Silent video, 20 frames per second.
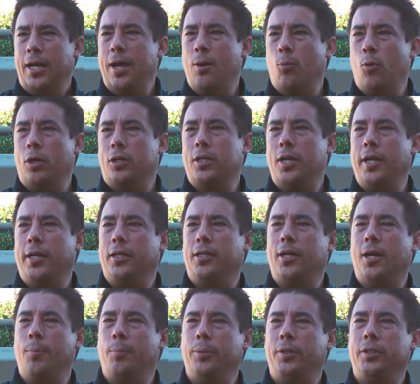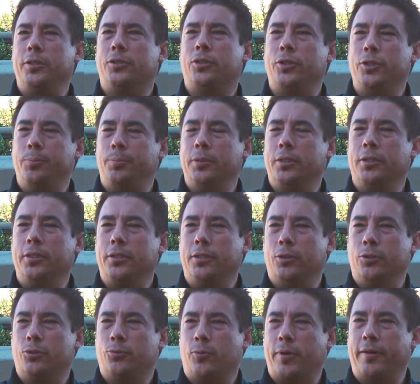And what kind of companies are you building
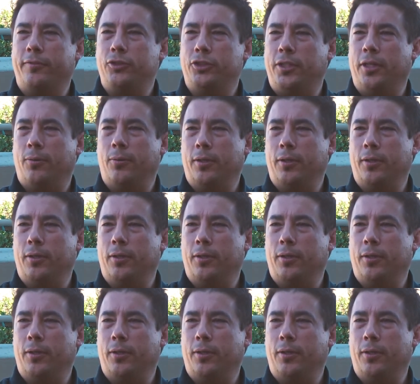those rev share